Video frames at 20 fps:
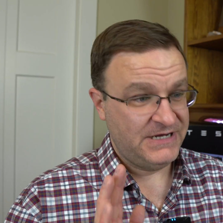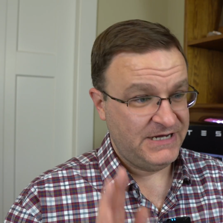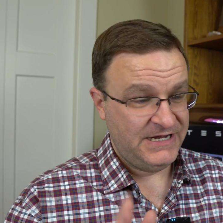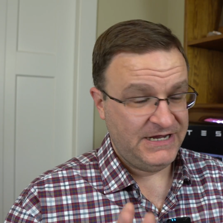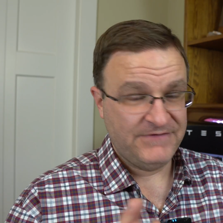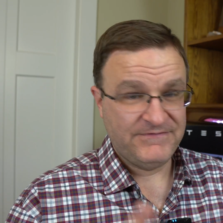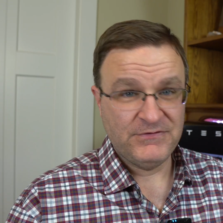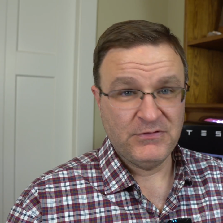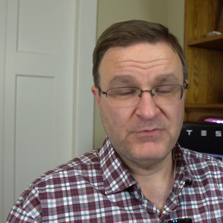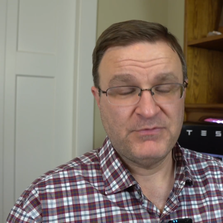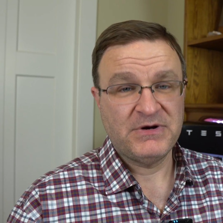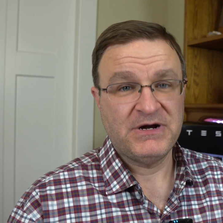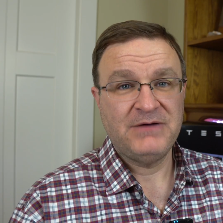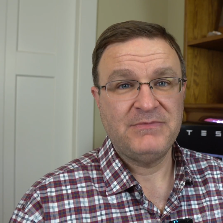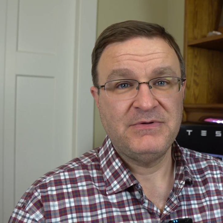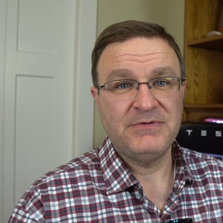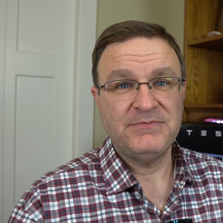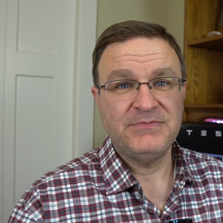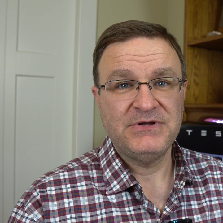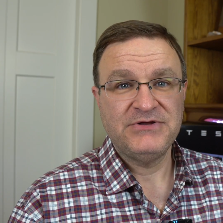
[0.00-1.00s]
I have no
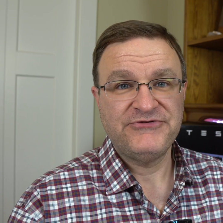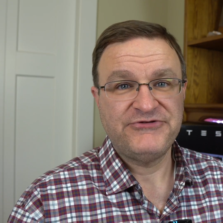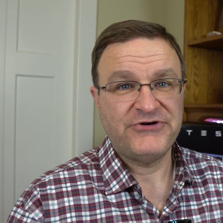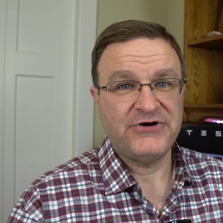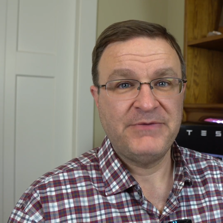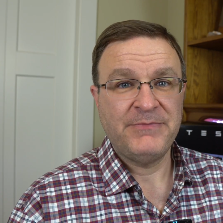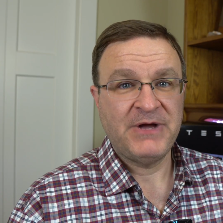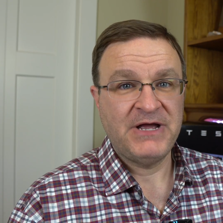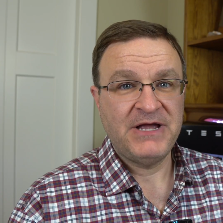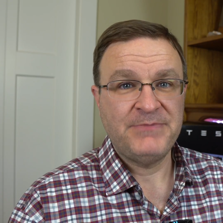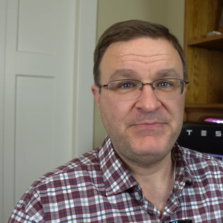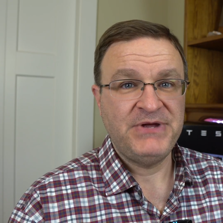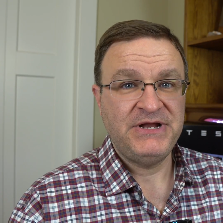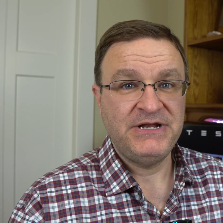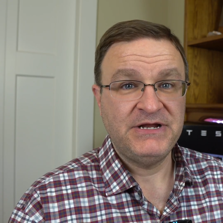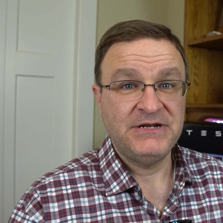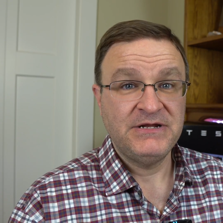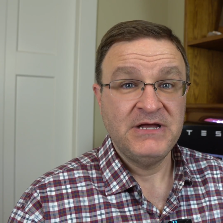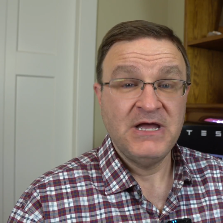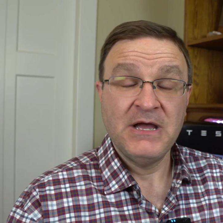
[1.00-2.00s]
problem sharing my
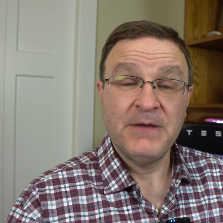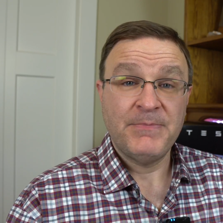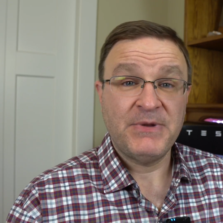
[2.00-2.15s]
opinion,